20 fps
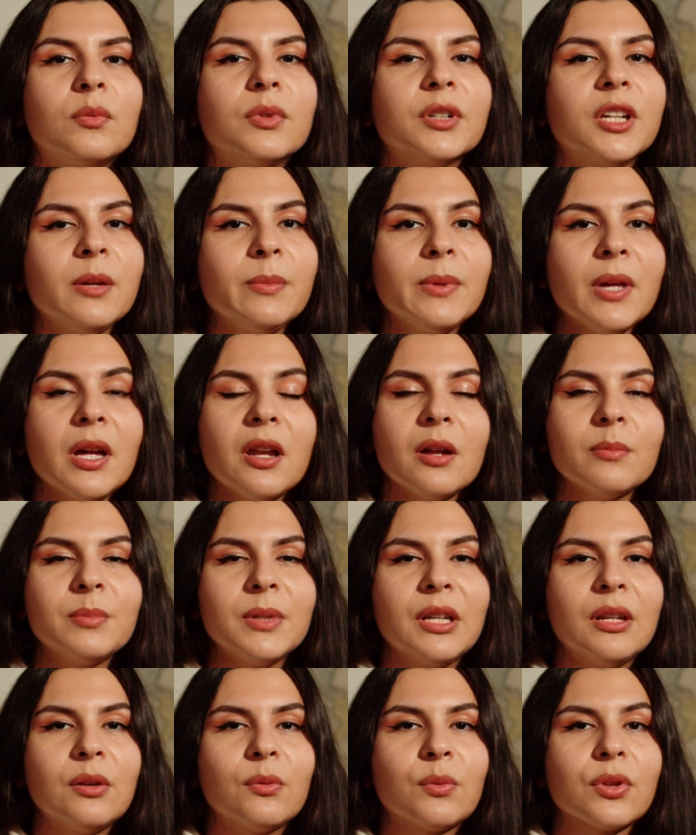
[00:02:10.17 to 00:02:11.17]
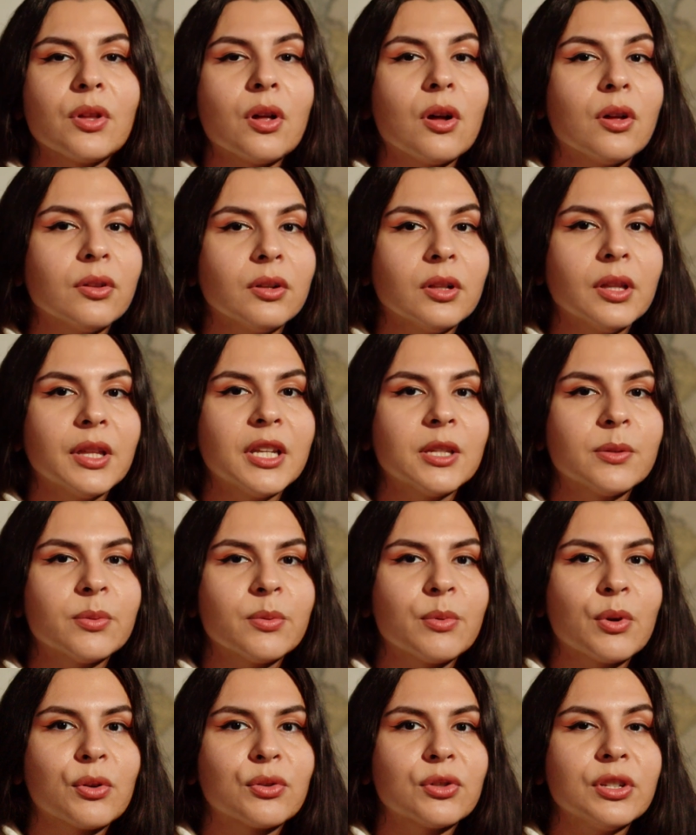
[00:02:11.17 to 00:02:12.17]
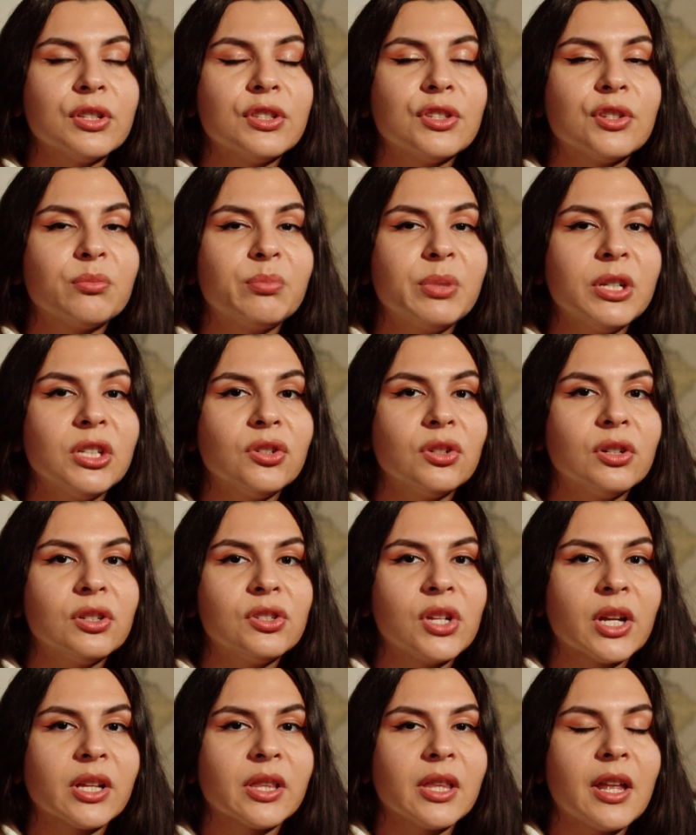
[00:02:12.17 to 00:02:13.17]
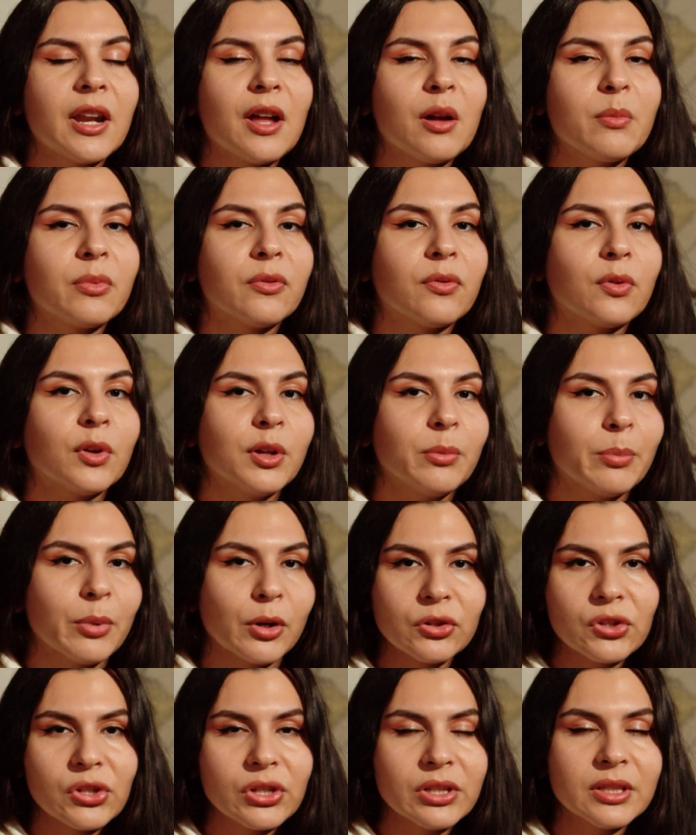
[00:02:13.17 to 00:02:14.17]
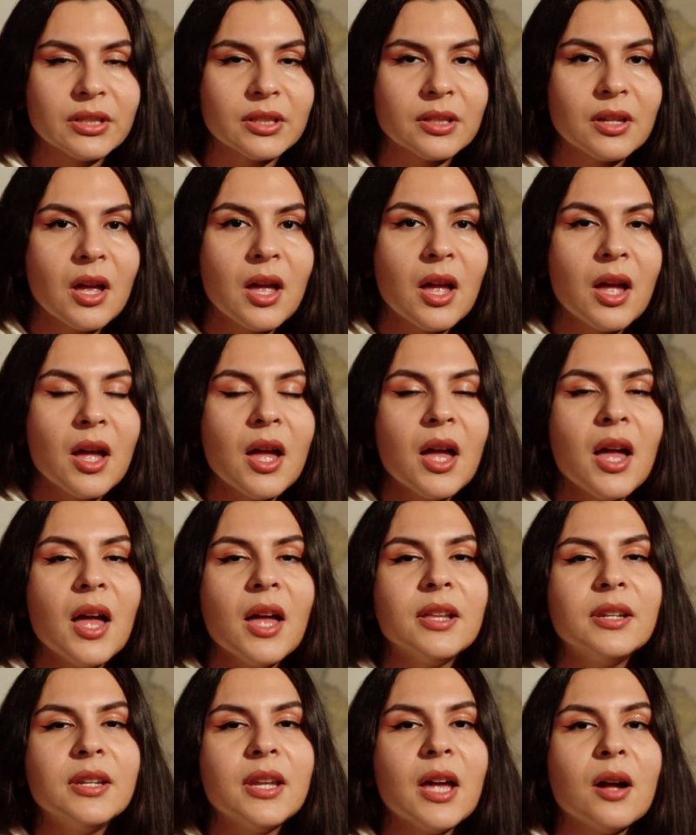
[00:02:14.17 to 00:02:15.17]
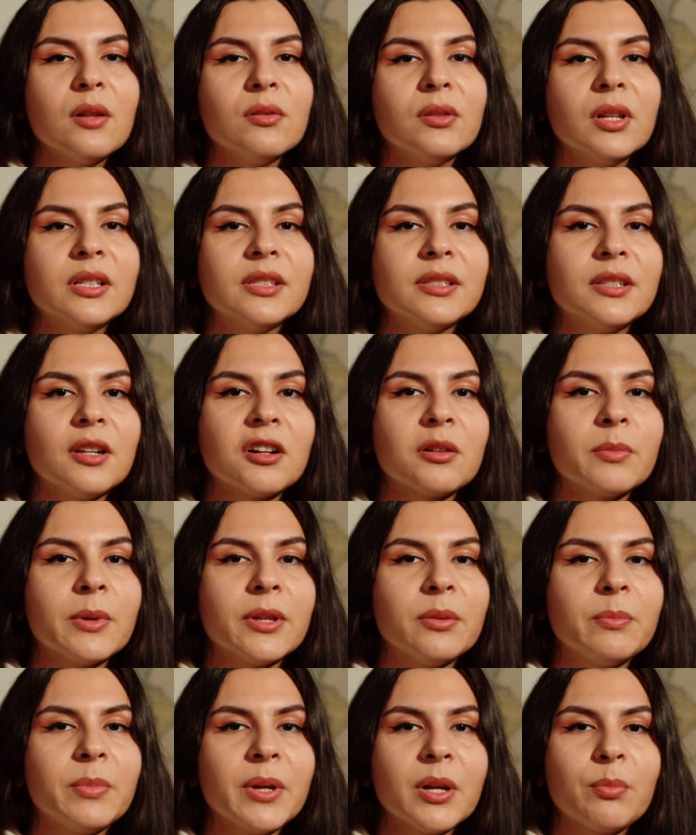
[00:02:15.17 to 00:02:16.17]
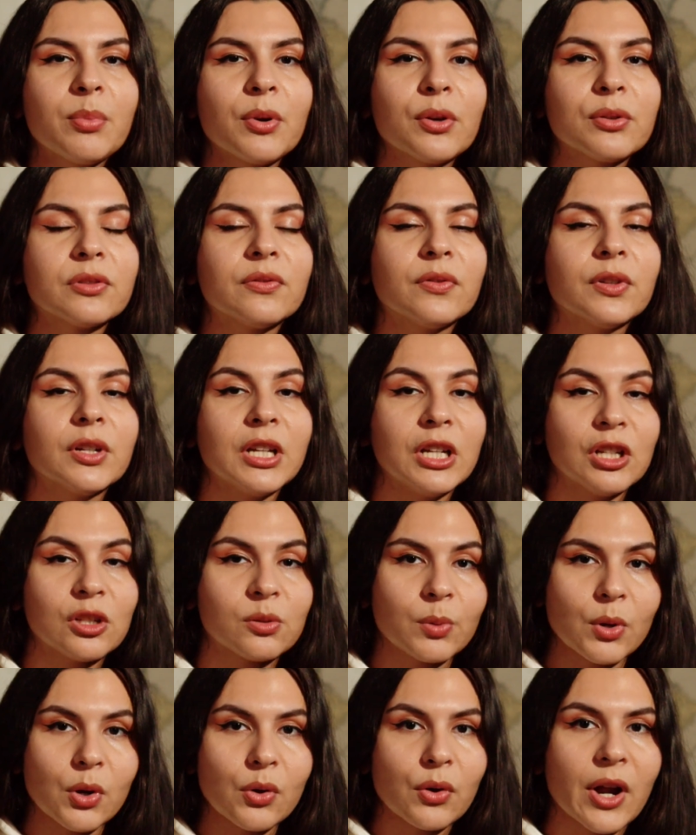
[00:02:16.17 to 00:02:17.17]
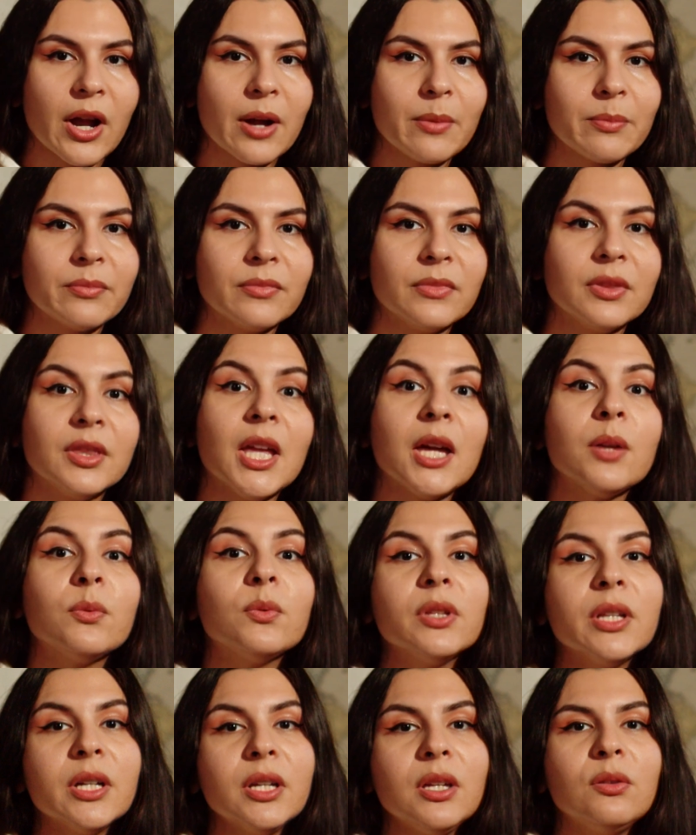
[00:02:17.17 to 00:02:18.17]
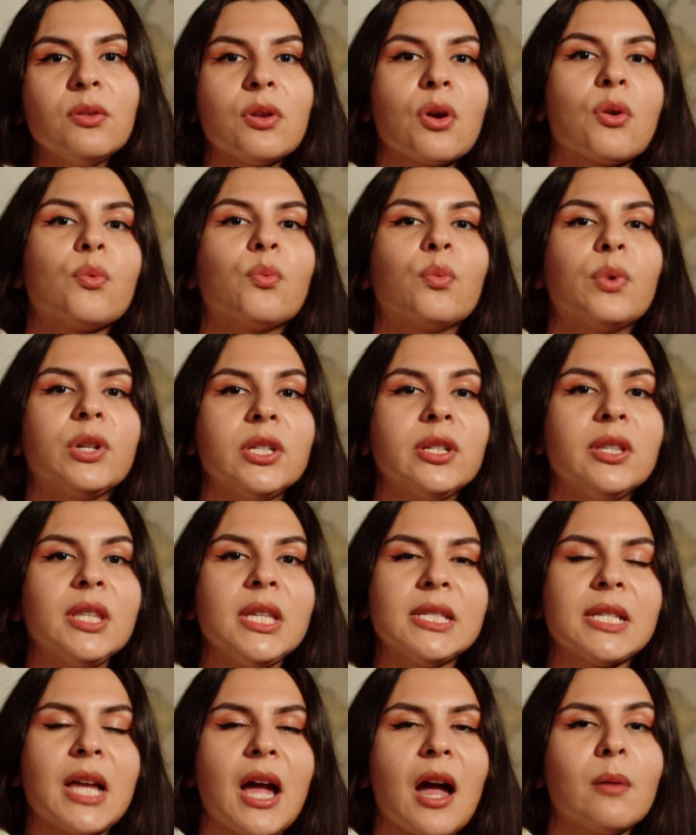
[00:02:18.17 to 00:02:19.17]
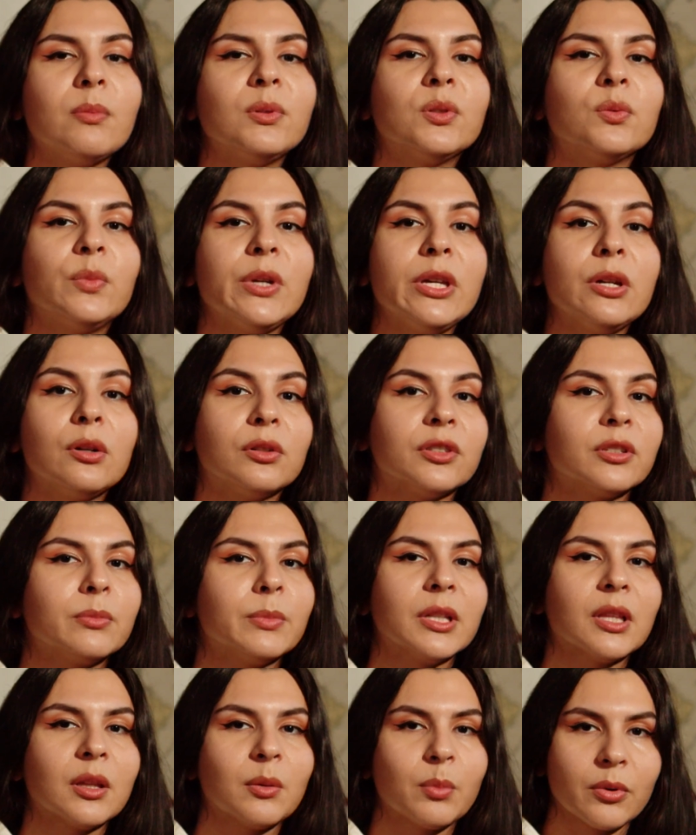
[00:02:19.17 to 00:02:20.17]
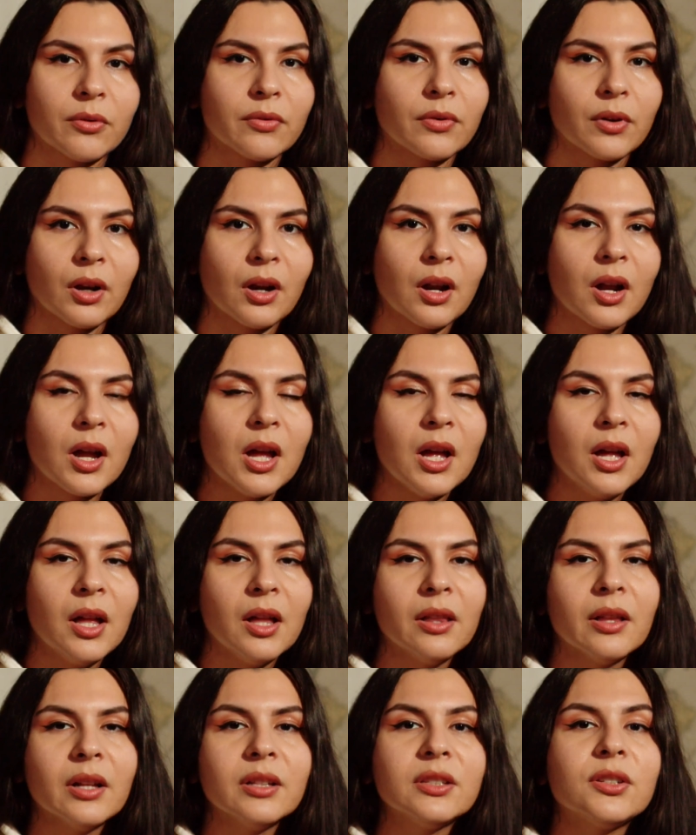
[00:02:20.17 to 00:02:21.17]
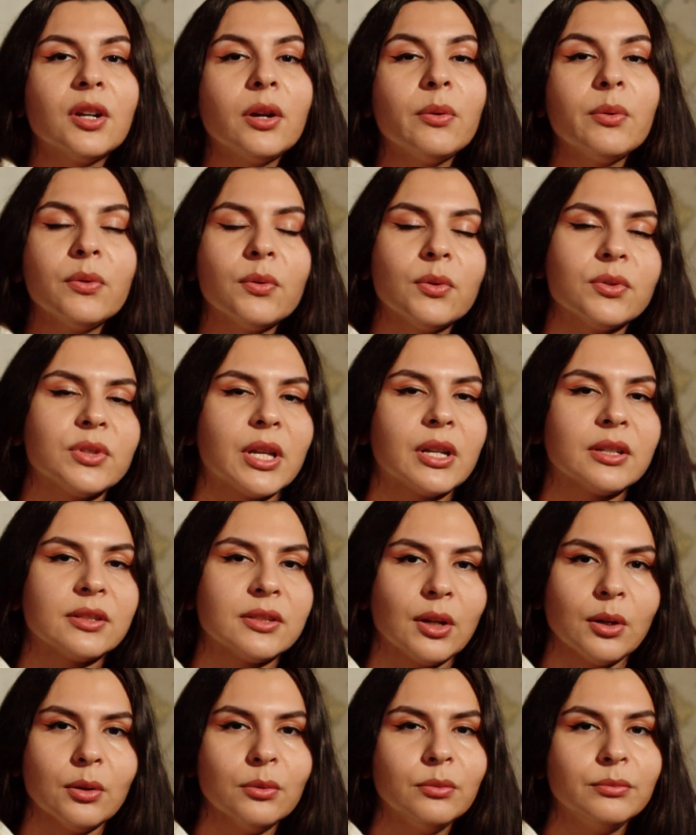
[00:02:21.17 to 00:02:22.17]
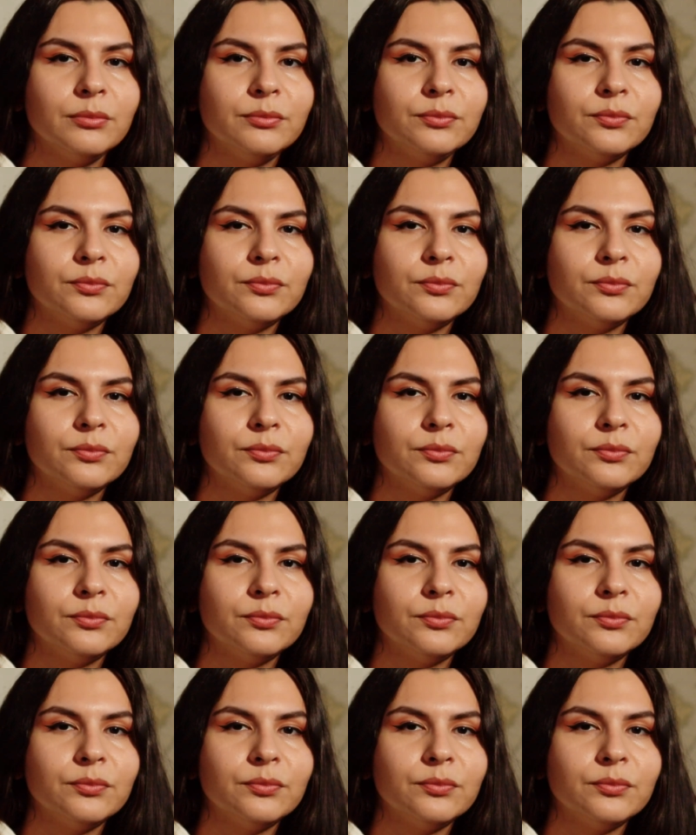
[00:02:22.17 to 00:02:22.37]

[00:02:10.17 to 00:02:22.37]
We'll keep that updated with all their latest promotions, so be sure to check that out before you purchase. Now let's talk about the big pros for each program. Then we'll let you know which of these apps we ultimately prefer. Let's start with Rosetta Stone.